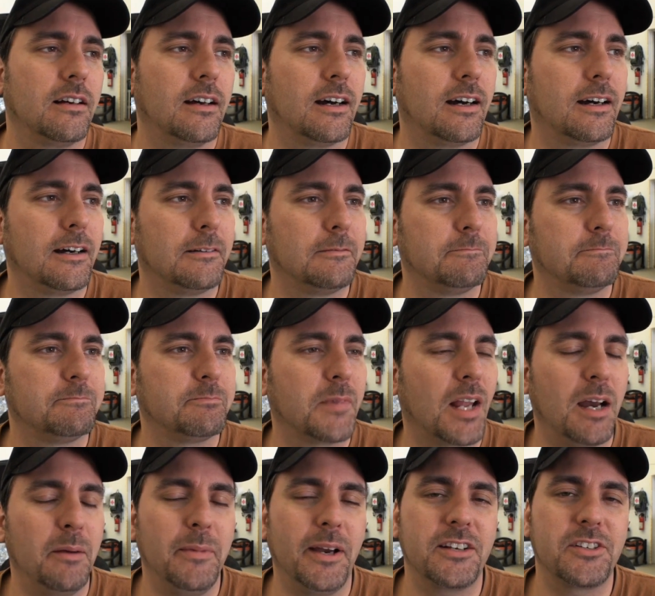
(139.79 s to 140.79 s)
Um,
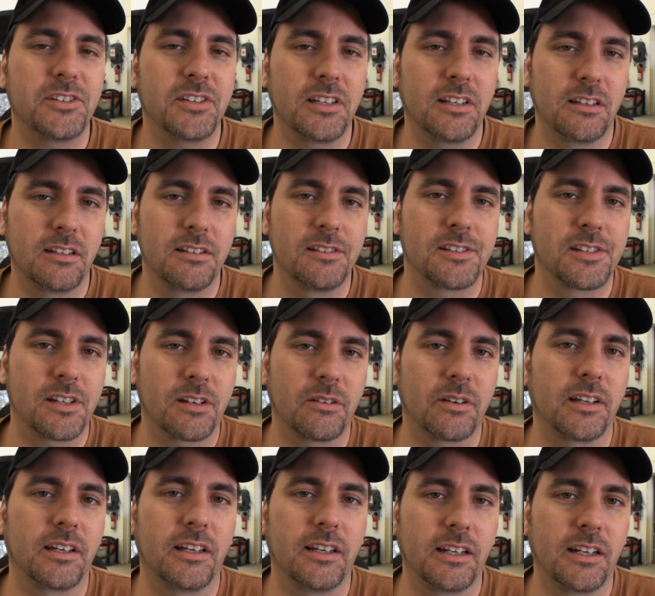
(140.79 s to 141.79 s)
I'm actually
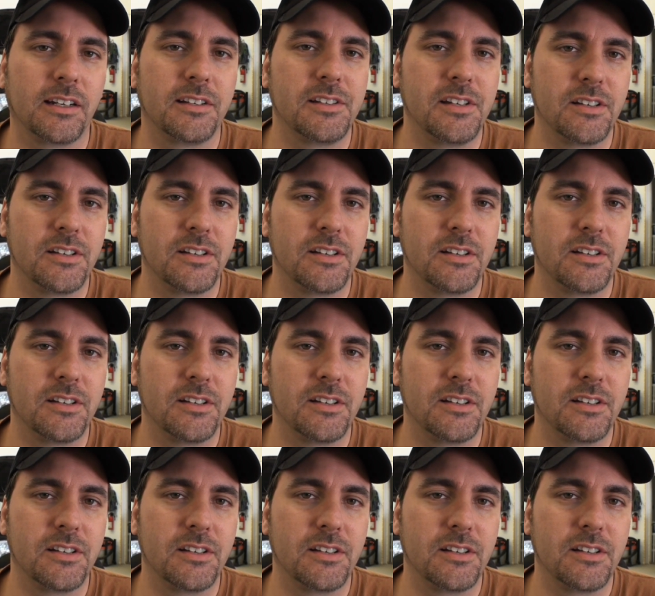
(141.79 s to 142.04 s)
considering getting a